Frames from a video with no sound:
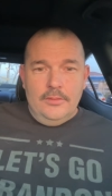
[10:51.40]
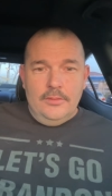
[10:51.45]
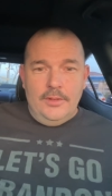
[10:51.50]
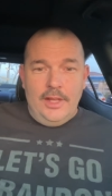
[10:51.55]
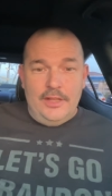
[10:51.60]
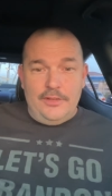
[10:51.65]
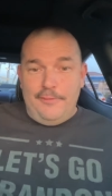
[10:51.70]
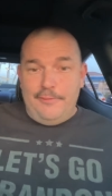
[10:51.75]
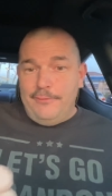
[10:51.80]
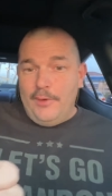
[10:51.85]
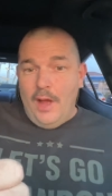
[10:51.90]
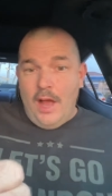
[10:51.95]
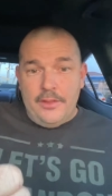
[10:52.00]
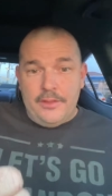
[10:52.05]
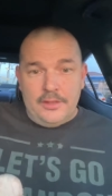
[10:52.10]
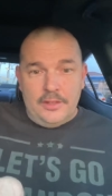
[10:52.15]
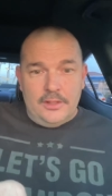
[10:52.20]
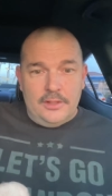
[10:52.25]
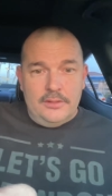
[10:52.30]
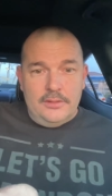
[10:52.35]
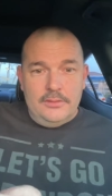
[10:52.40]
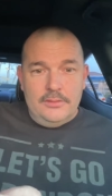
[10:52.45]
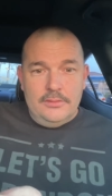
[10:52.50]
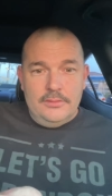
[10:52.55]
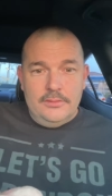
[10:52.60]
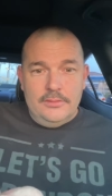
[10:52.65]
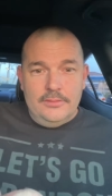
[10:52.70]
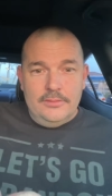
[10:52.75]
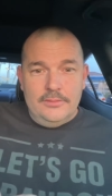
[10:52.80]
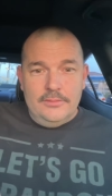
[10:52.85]
That's a father.
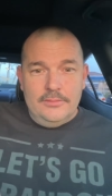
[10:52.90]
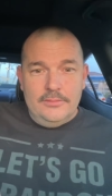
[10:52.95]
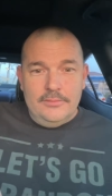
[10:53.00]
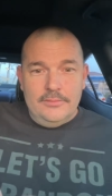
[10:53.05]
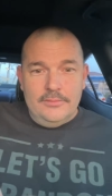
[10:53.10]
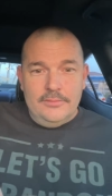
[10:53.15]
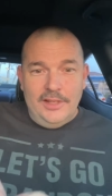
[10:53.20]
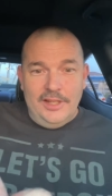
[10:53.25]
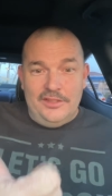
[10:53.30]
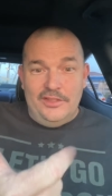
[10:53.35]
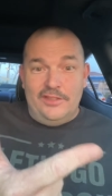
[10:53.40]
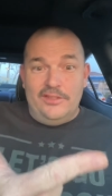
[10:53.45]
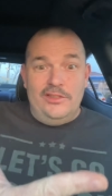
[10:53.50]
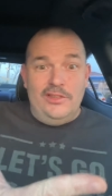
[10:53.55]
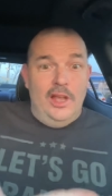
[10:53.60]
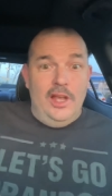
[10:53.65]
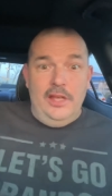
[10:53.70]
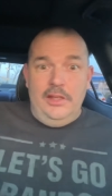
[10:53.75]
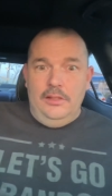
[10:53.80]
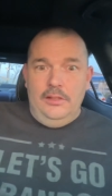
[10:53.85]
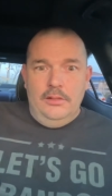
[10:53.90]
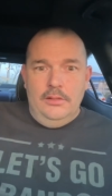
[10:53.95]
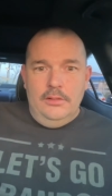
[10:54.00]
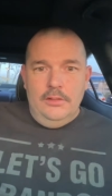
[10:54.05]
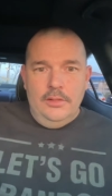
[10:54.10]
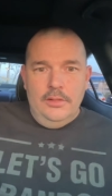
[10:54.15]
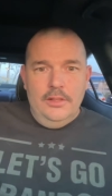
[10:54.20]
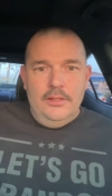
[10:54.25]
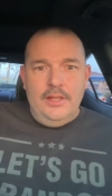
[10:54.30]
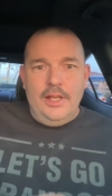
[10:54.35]
That's a son.
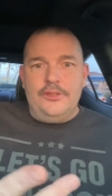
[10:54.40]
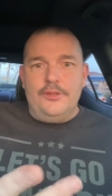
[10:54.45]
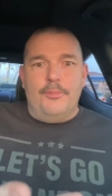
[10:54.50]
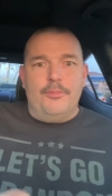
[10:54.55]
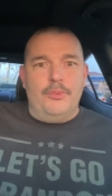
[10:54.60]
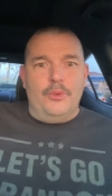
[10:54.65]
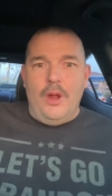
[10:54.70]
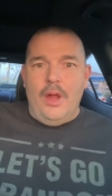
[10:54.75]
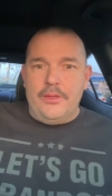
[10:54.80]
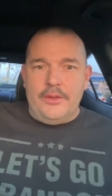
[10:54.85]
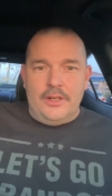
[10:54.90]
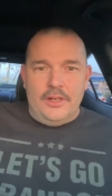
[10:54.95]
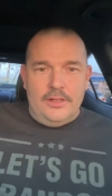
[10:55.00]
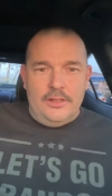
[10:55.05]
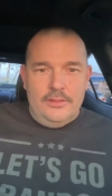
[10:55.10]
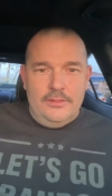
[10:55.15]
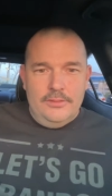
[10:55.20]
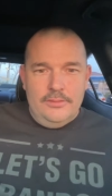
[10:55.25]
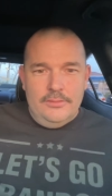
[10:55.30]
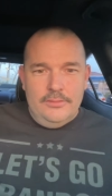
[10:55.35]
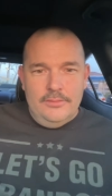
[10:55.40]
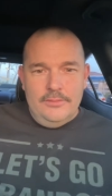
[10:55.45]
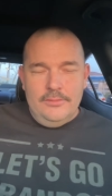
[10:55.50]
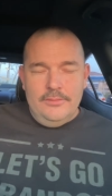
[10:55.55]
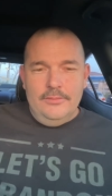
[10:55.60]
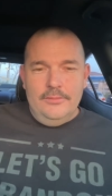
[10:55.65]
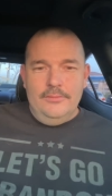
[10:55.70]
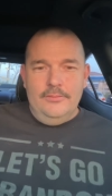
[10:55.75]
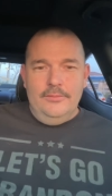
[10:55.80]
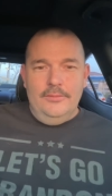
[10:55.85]
That's a brother.
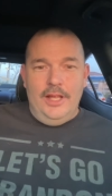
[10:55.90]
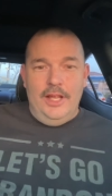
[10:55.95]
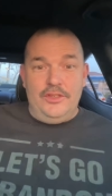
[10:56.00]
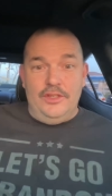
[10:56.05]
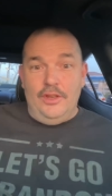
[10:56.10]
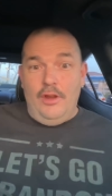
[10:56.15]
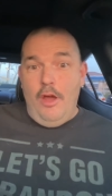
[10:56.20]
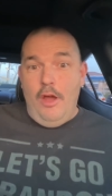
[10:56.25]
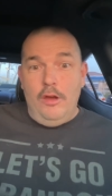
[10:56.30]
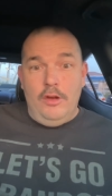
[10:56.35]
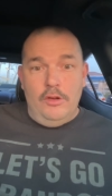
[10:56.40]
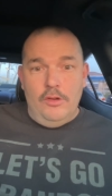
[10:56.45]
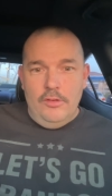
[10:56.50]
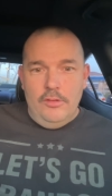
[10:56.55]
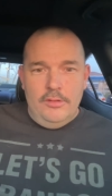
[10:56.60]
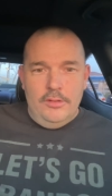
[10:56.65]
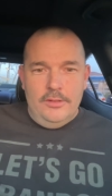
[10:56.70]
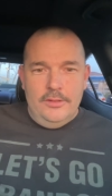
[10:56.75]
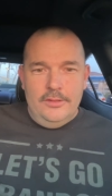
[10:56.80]
That's an uncle.